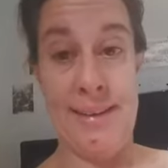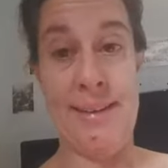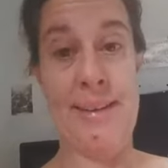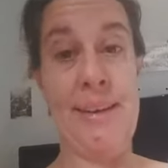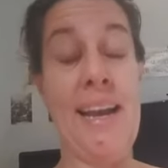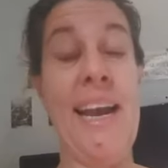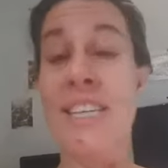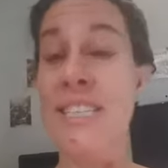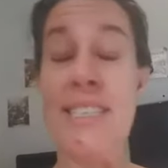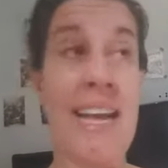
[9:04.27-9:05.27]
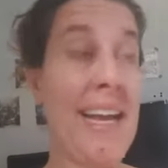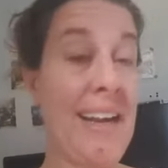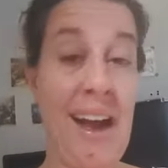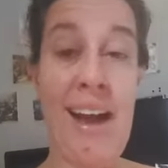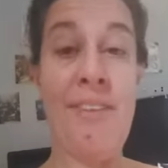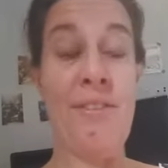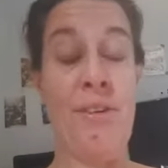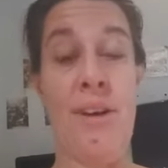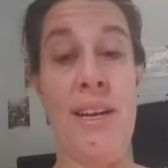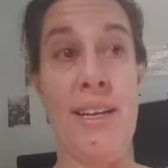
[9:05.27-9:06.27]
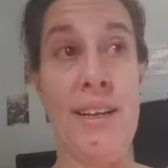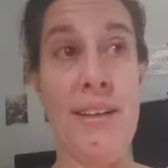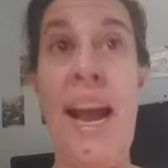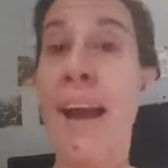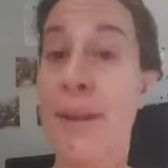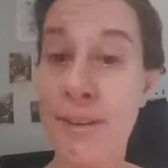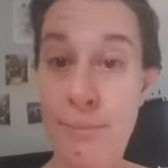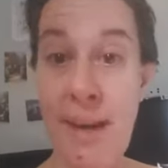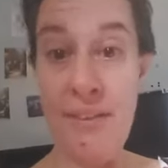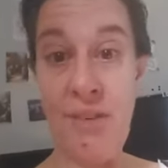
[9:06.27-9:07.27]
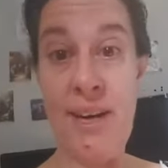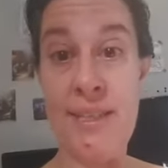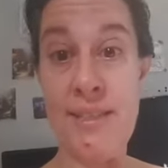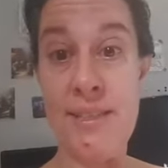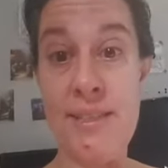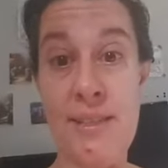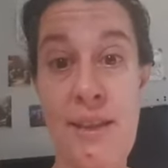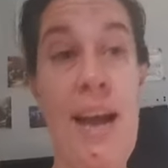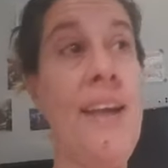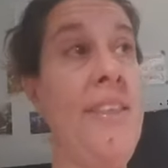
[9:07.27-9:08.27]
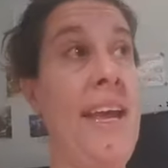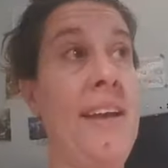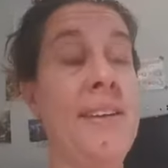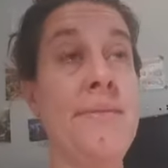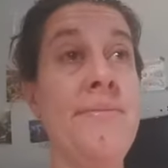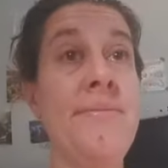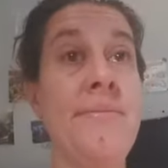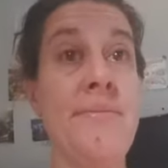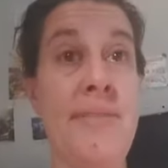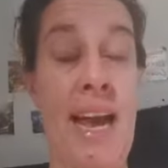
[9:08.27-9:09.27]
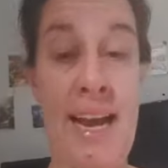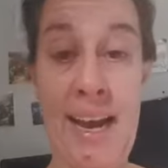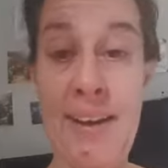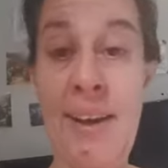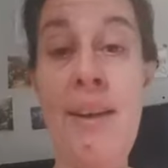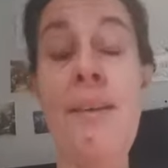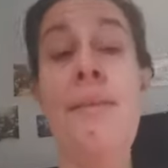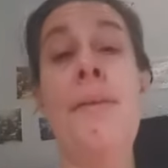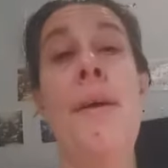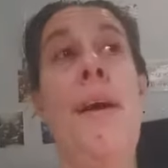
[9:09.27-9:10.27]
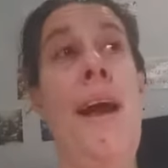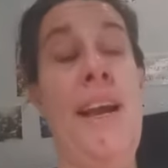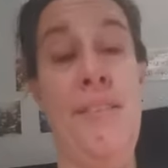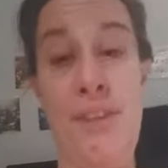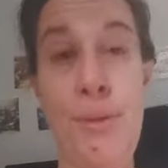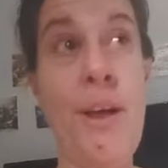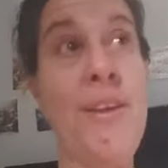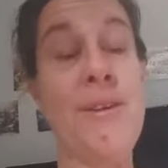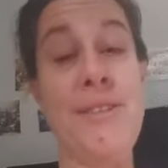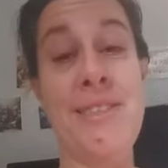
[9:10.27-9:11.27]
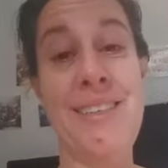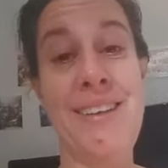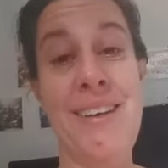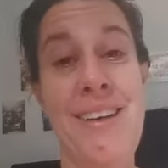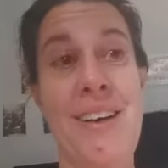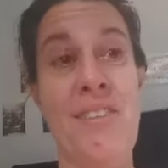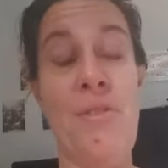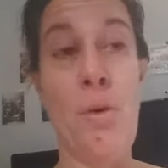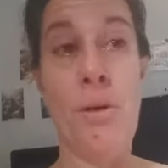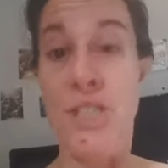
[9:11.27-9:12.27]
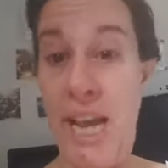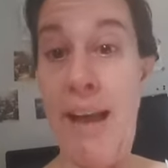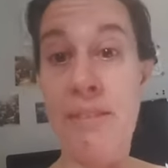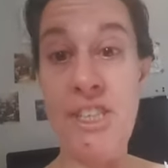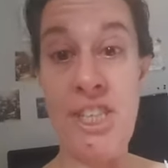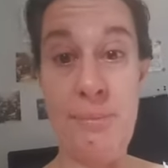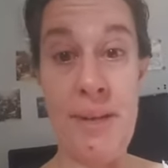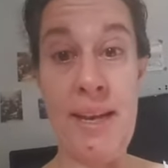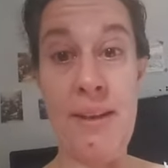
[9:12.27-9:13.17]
And I just thank God and my friends. I thank Diana and a few others for challenging me